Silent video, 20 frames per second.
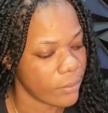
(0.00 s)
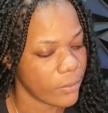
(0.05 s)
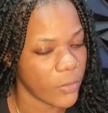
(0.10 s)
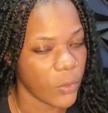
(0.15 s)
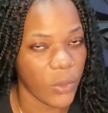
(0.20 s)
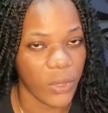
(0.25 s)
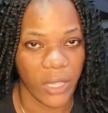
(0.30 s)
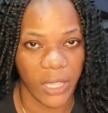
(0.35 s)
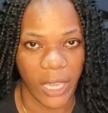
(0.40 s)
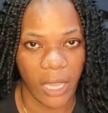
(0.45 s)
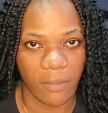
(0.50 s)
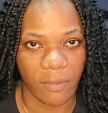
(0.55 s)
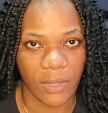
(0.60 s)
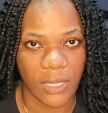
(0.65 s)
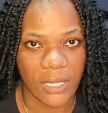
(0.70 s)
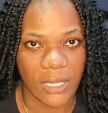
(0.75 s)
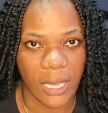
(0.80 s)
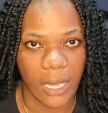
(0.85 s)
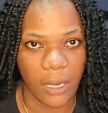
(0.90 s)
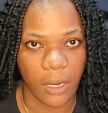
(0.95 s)
with the
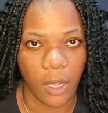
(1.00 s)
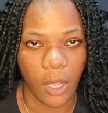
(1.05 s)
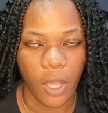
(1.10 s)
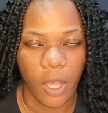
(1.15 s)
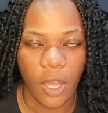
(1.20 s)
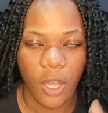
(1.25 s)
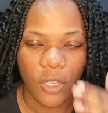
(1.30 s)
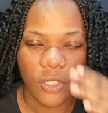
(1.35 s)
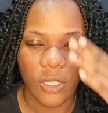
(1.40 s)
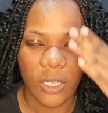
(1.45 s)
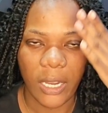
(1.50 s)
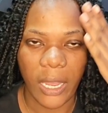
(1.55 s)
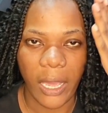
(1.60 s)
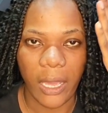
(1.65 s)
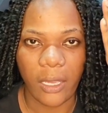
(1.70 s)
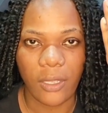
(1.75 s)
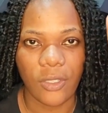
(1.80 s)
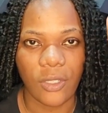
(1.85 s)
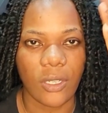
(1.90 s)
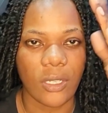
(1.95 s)
canvas head to
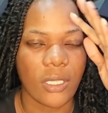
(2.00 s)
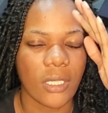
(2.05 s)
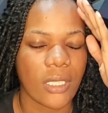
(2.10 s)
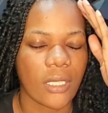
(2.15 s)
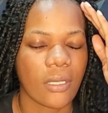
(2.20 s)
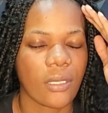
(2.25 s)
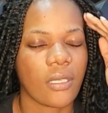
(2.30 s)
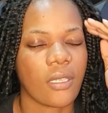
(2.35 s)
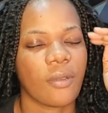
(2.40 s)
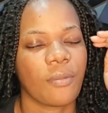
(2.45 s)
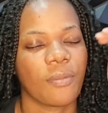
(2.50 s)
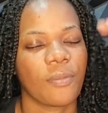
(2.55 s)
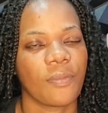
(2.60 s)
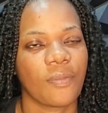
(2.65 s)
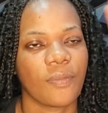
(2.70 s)
just